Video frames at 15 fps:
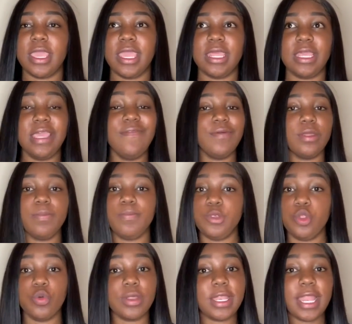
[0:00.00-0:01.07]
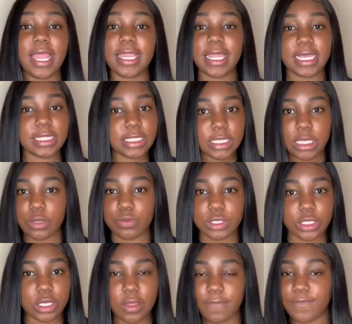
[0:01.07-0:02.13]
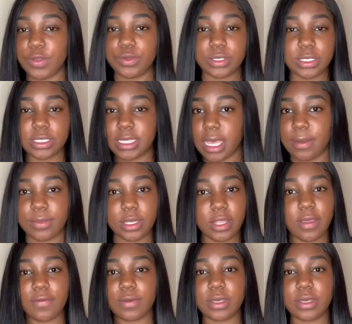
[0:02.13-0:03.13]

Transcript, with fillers: And even doing it at 19 was a confusing time enough